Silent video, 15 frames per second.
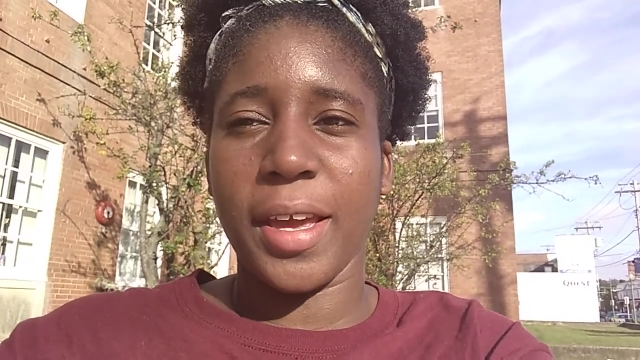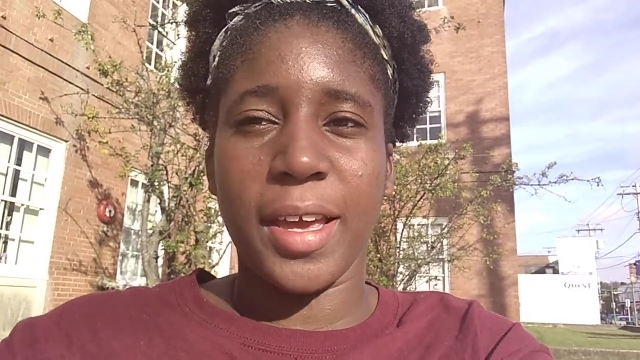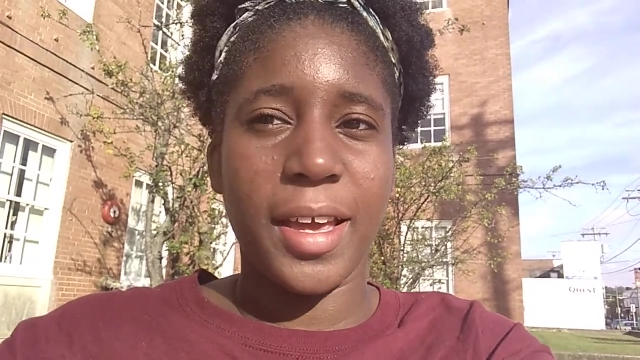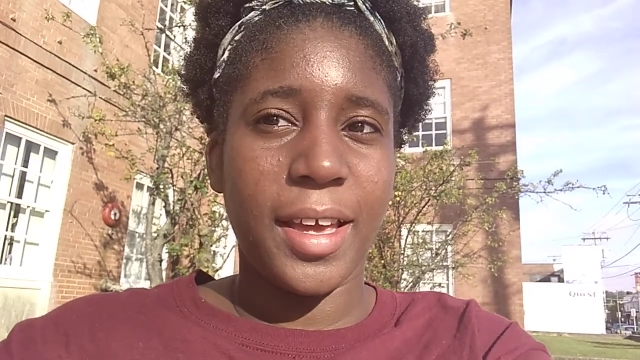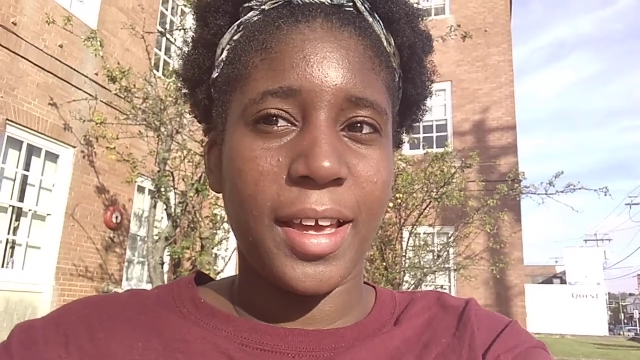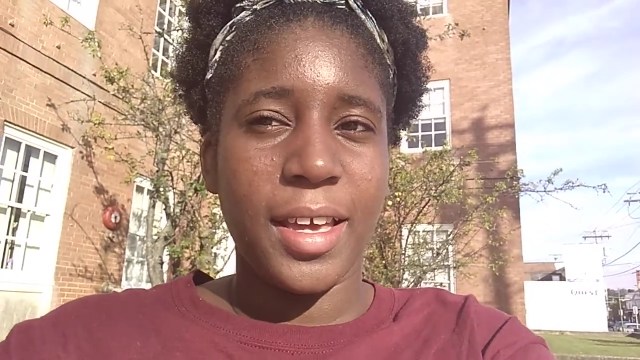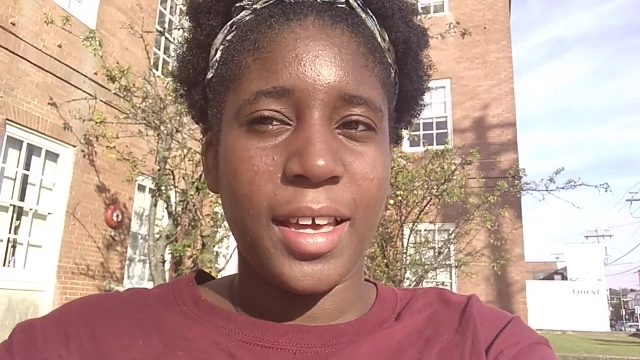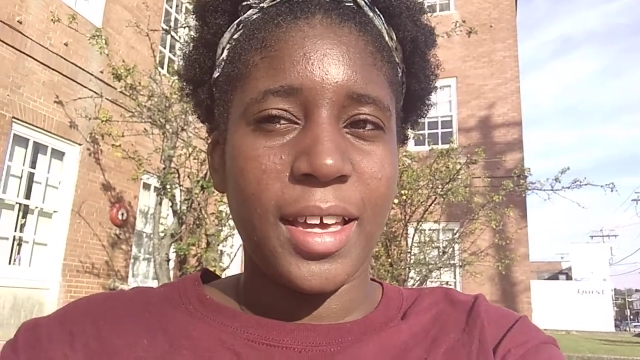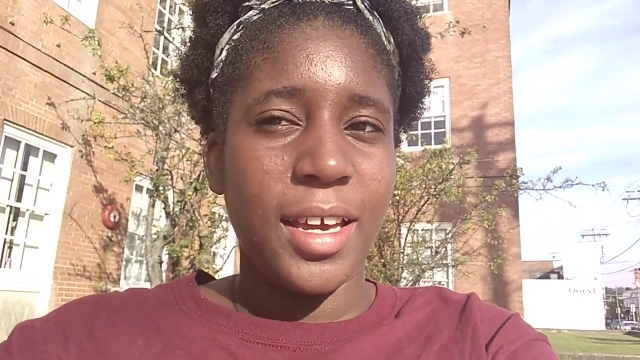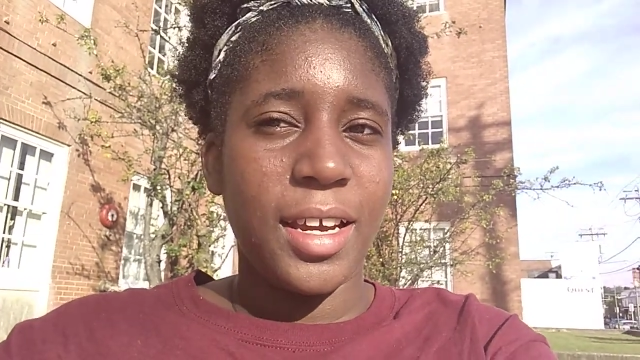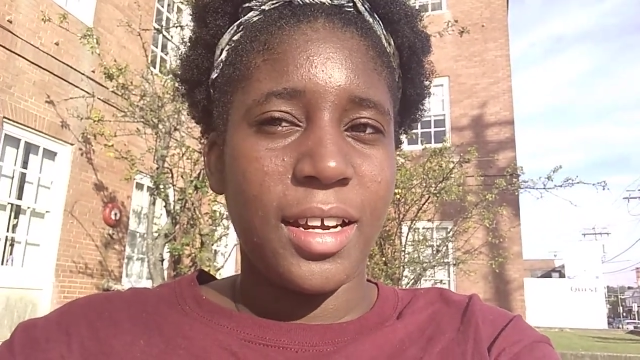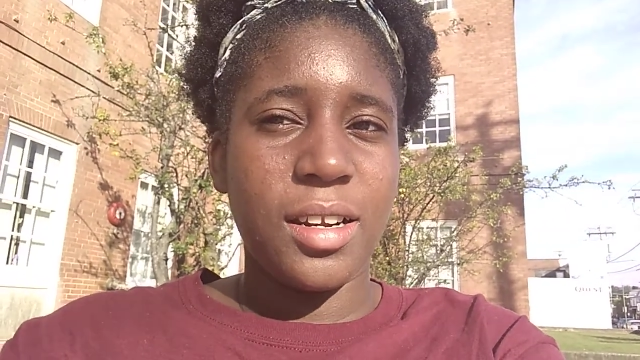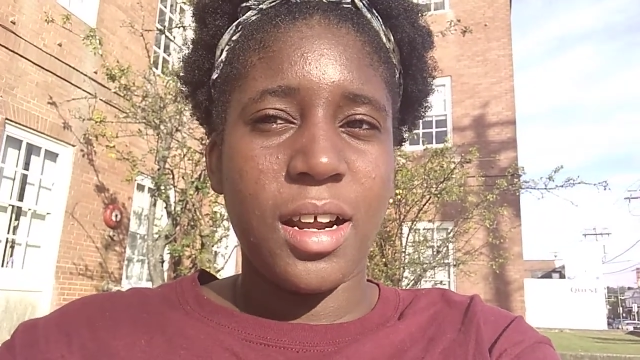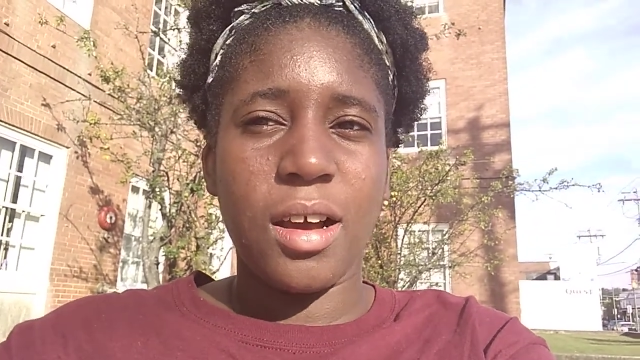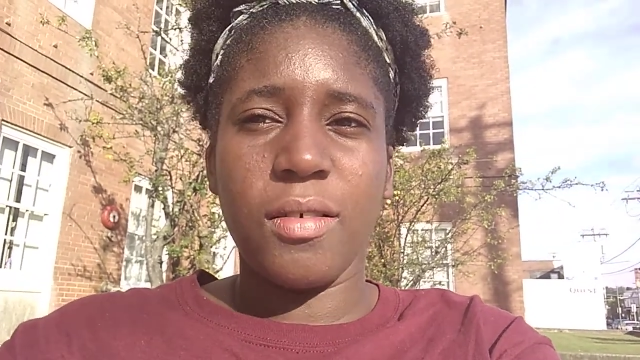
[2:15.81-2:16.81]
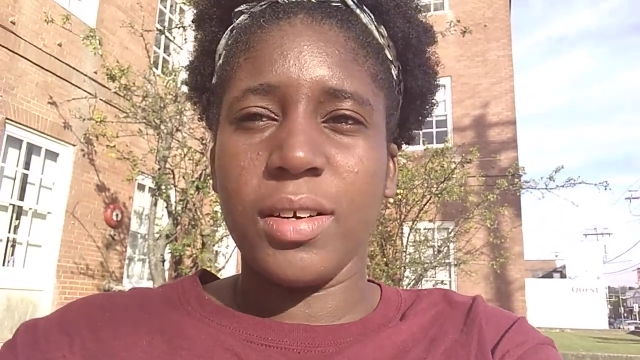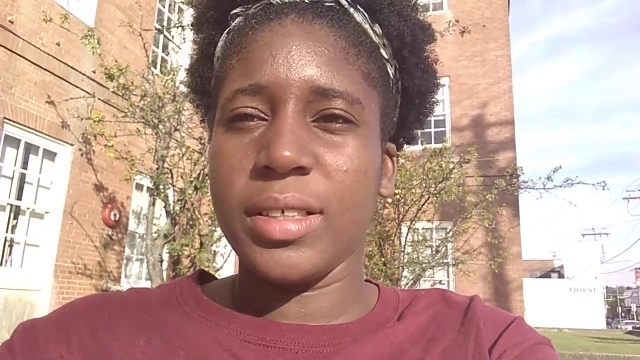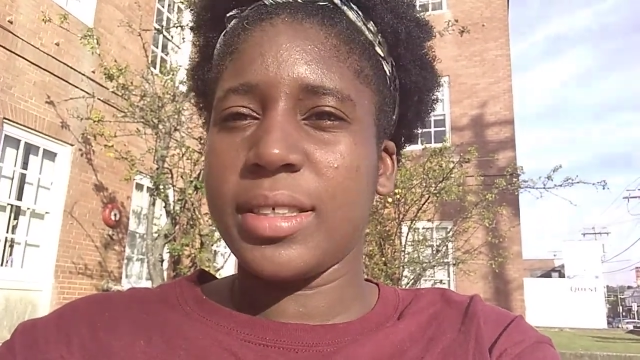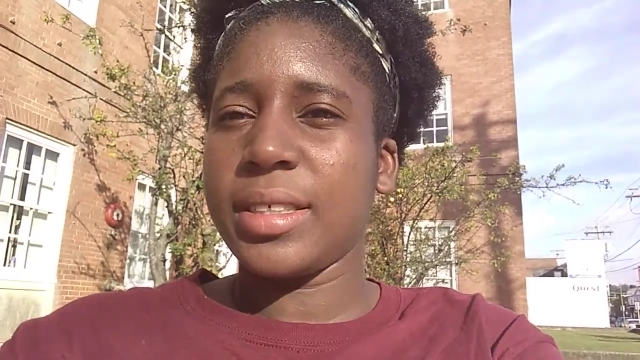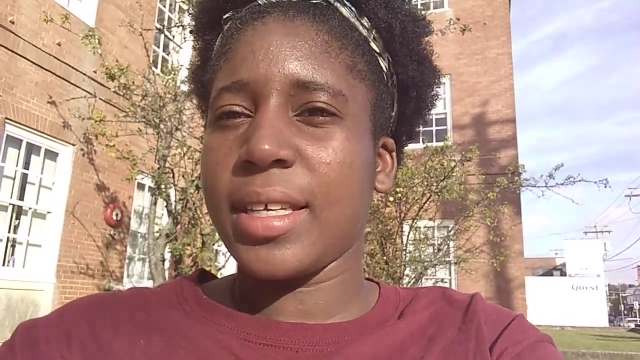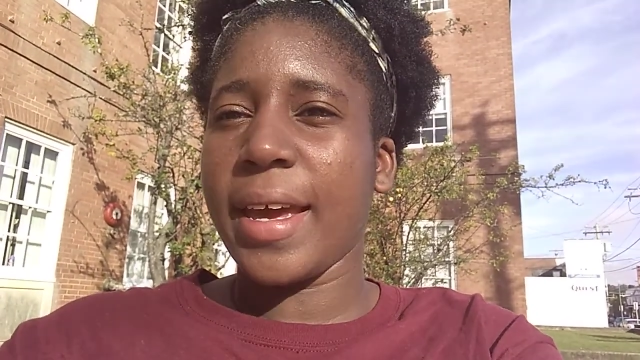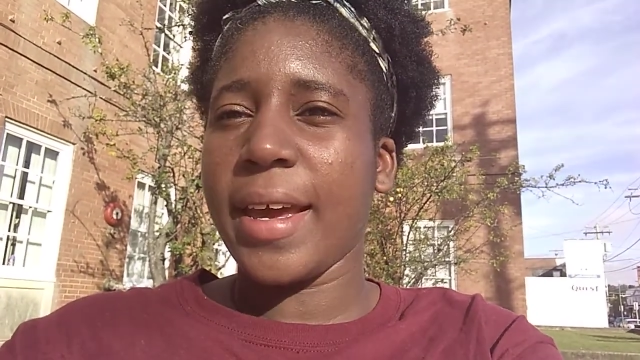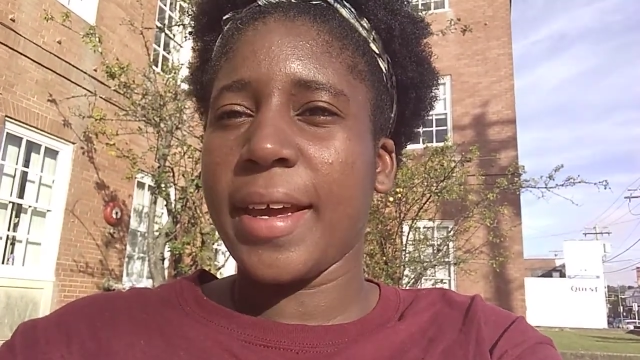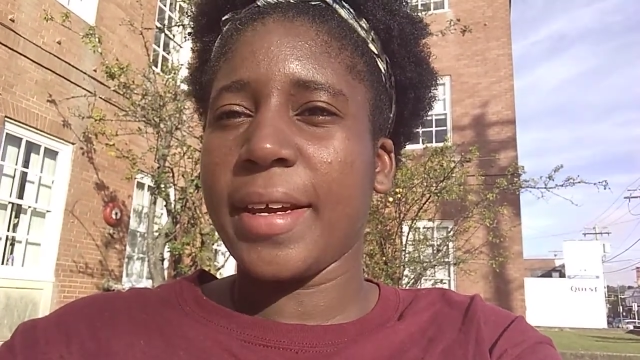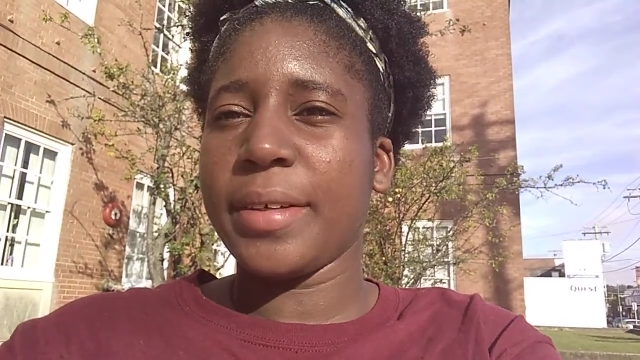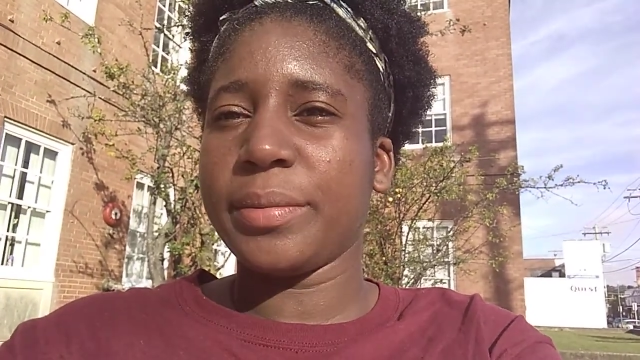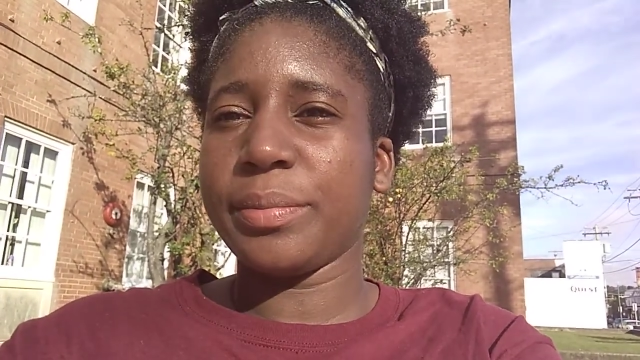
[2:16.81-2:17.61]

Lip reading: You know, it's like,